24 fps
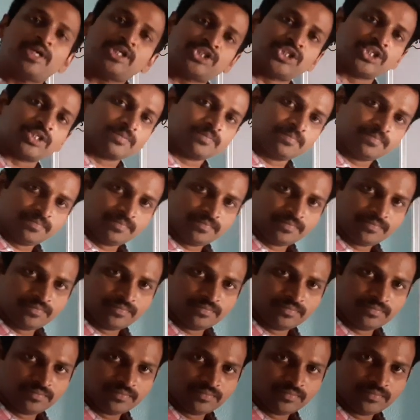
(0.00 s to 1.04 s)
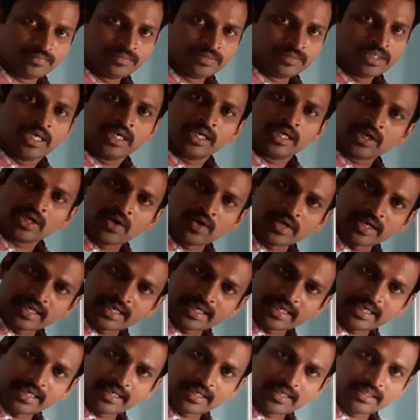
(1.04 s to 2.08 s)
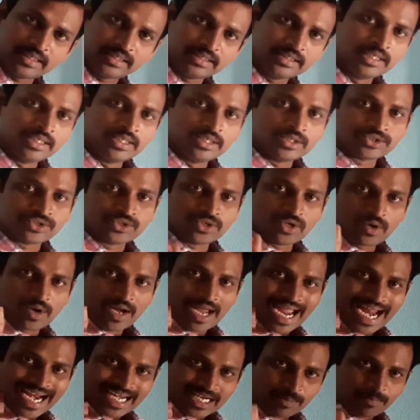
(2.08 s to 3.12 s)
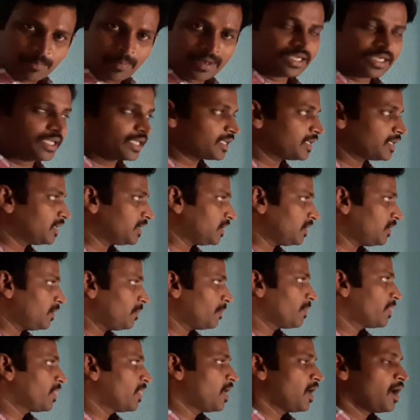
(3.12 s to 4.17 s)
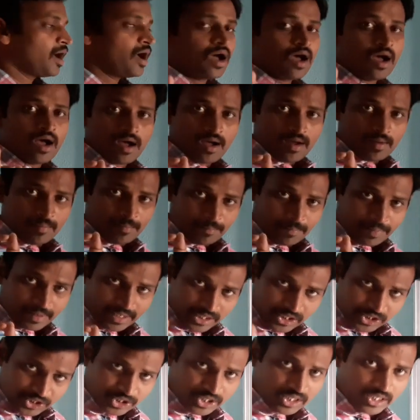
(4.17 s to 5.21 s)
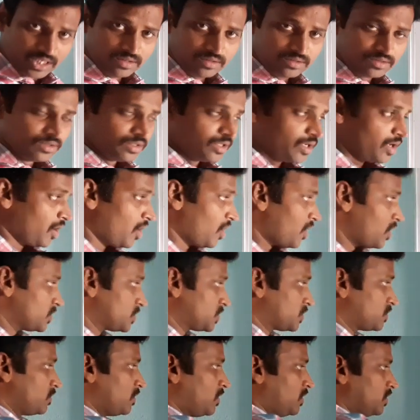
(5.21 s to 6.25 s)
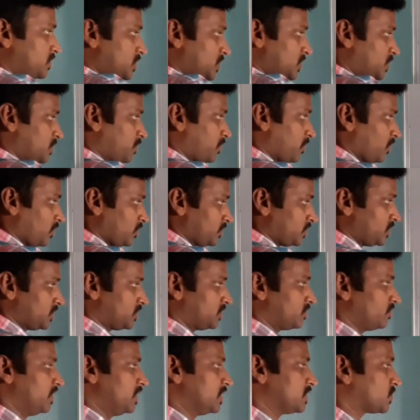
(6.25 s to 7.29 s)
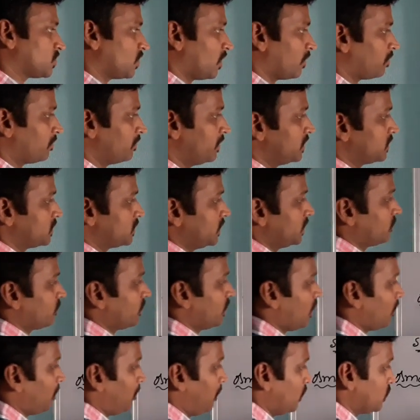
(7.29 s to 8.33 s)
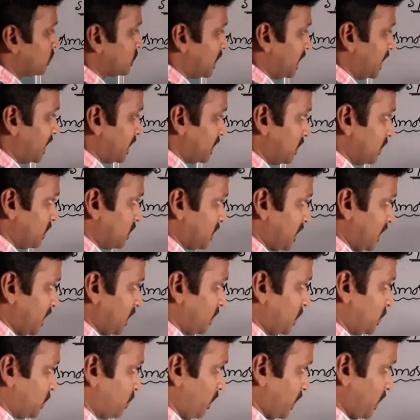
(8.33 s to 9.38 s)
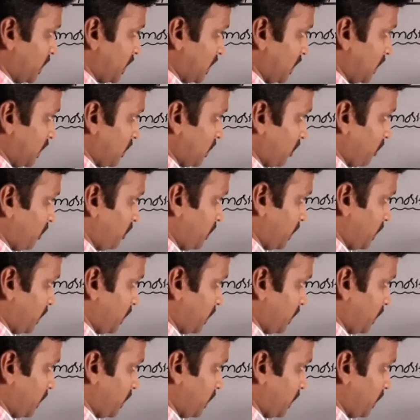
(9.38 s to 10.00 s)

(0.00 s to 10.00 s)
pressure. Got it clear? So at particular pressure, osmosis process will stop. Means it will oppose like this at this particular